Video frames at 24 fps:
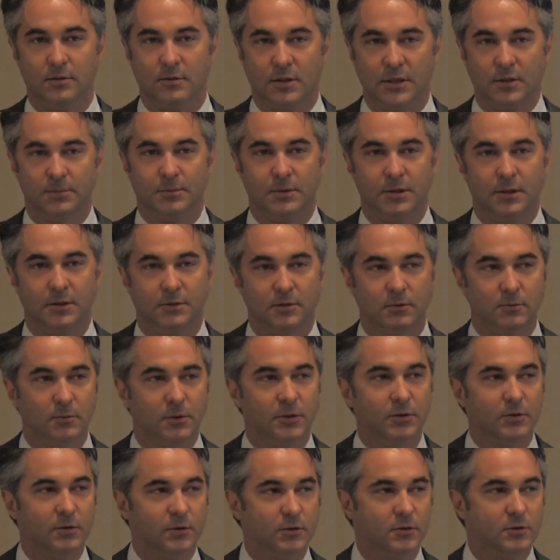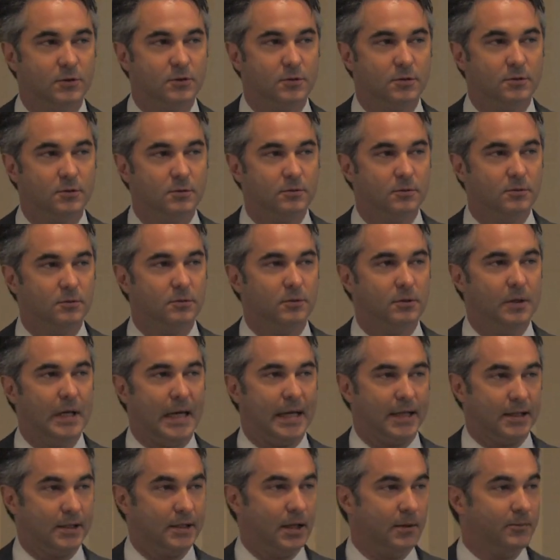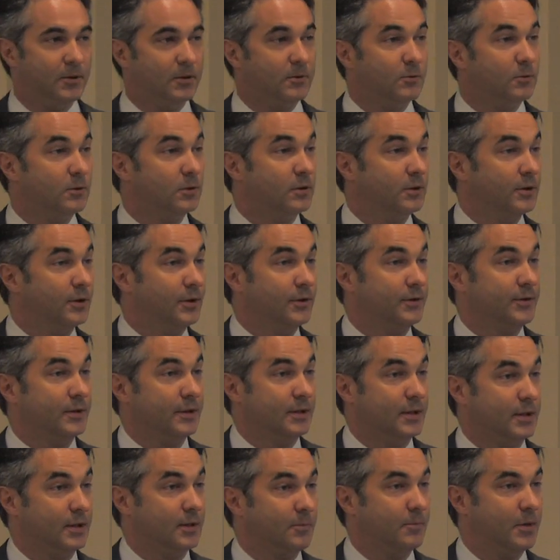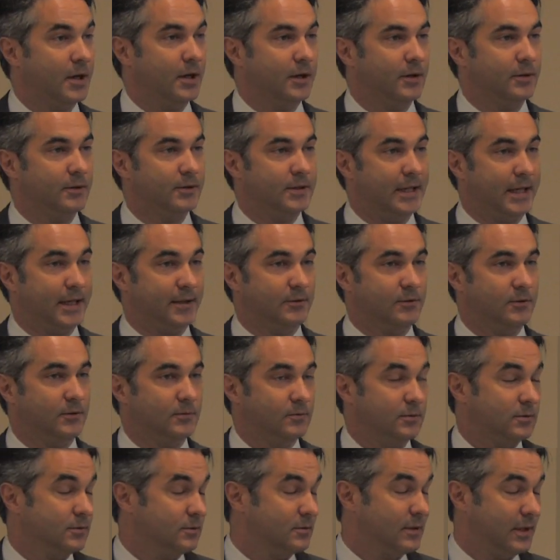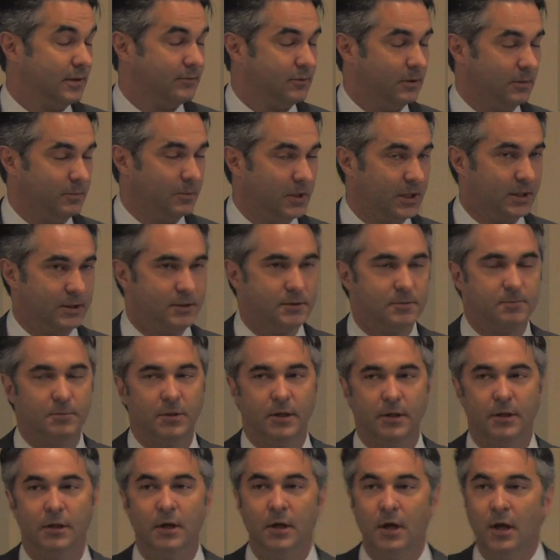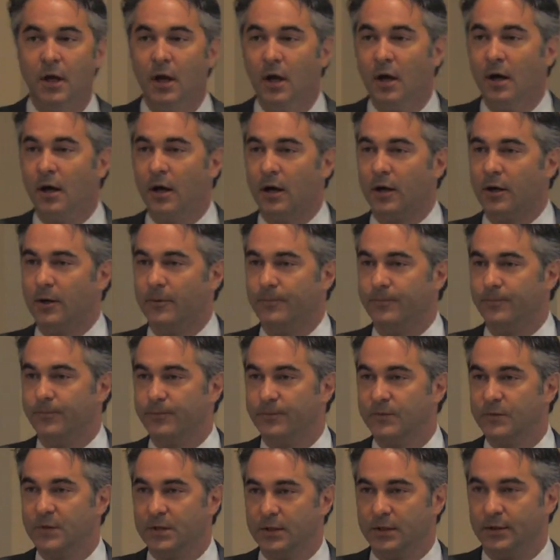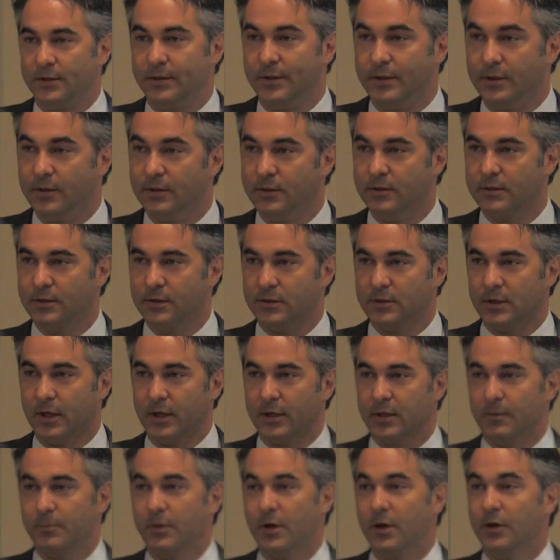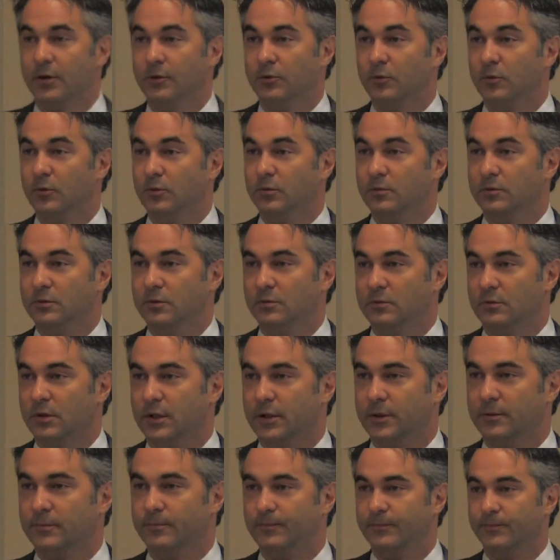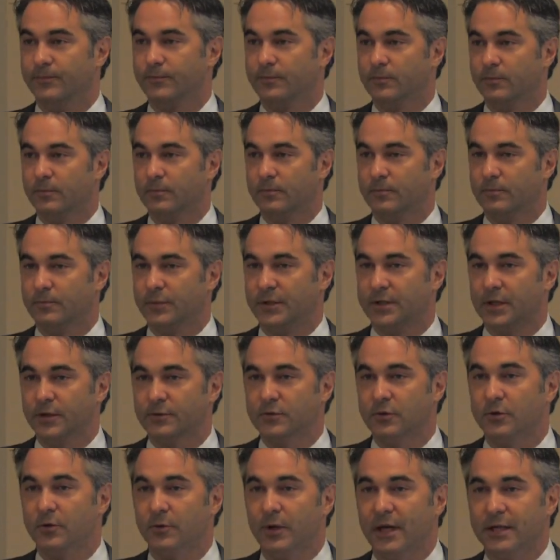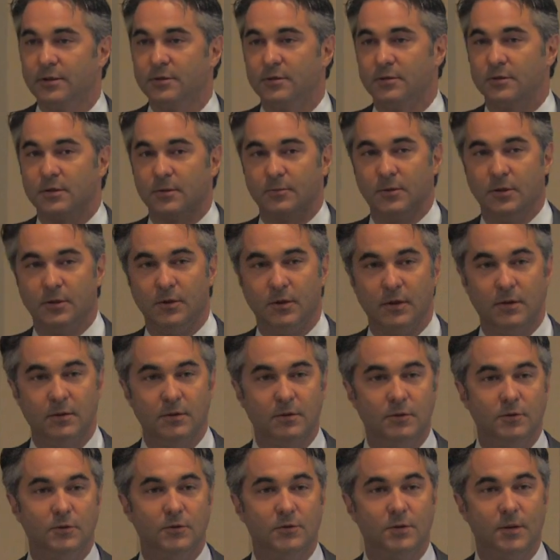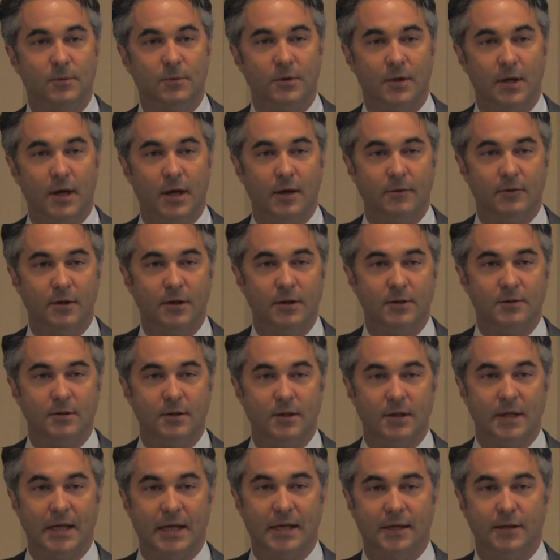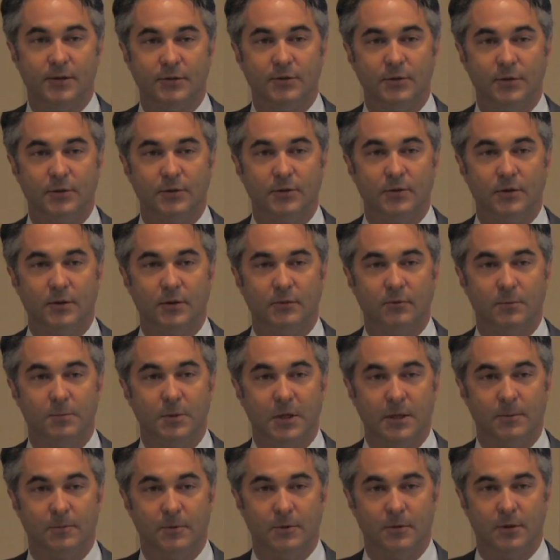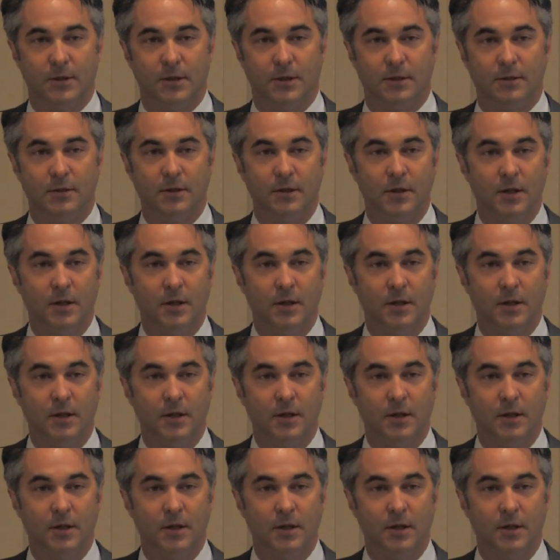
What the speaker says: transportation research academic world are thinking about taxis, which is not very much, but to talk about potential directions, I'm going to use some of the evidence and analysis of a paper that